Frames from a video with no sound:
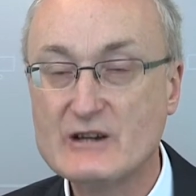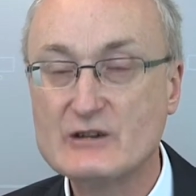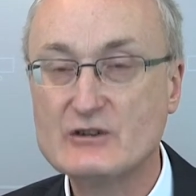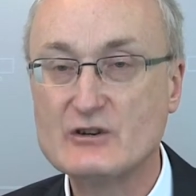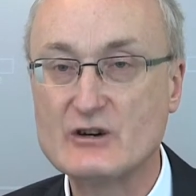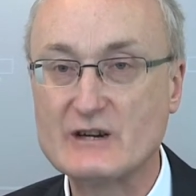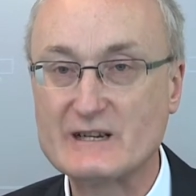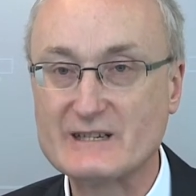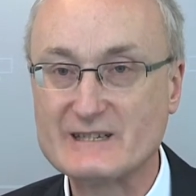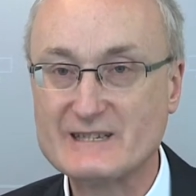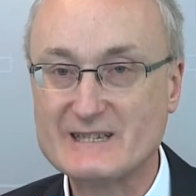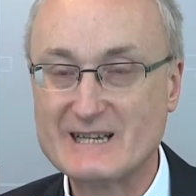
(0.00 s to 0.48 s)

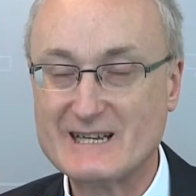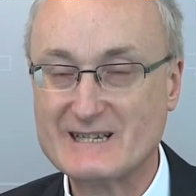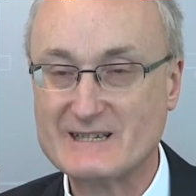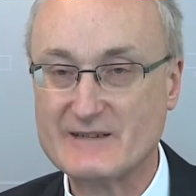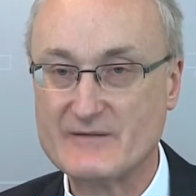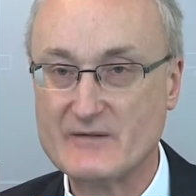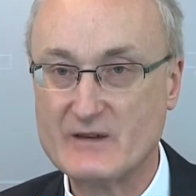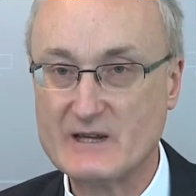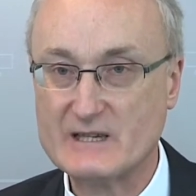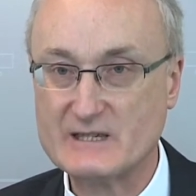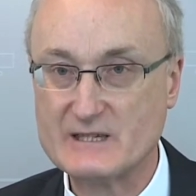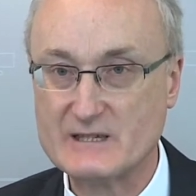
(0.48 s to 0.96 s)
interests as
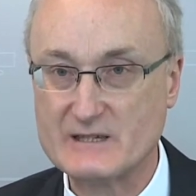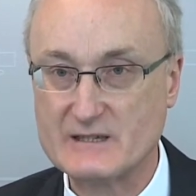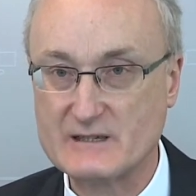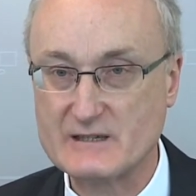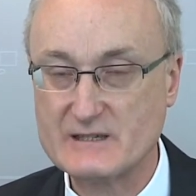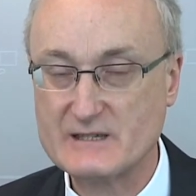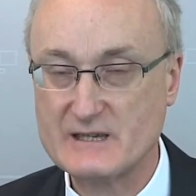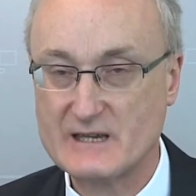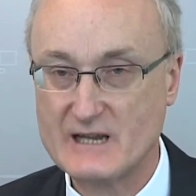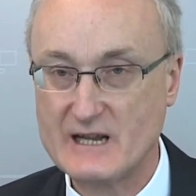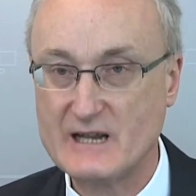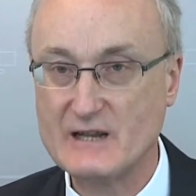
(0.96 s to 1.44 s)

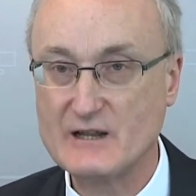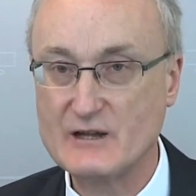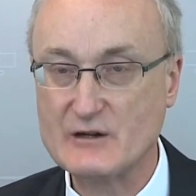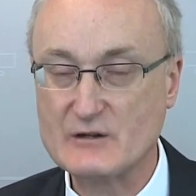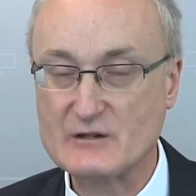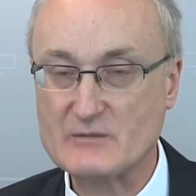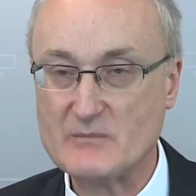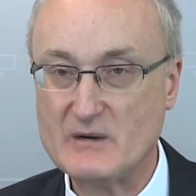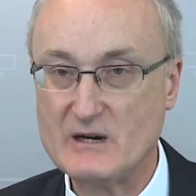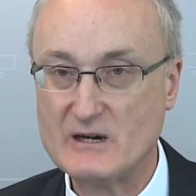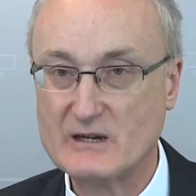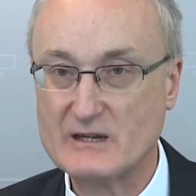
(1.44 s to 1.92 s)
investors in
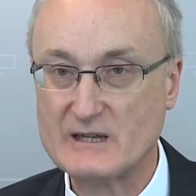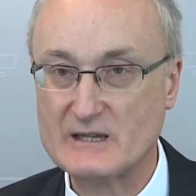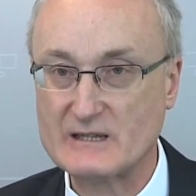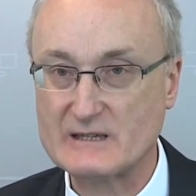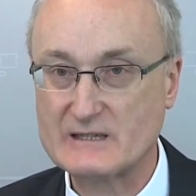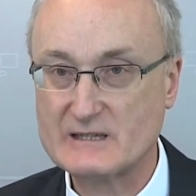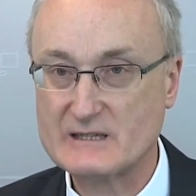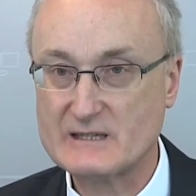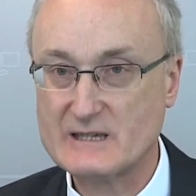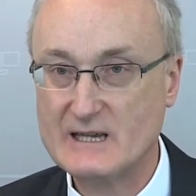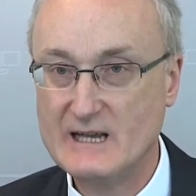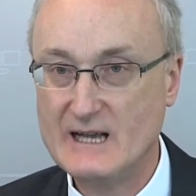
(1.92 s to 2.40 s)
those
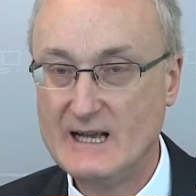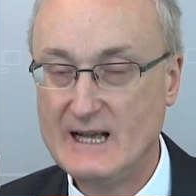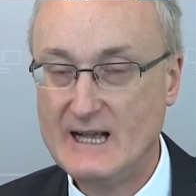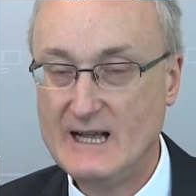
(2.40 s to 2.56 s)
markets.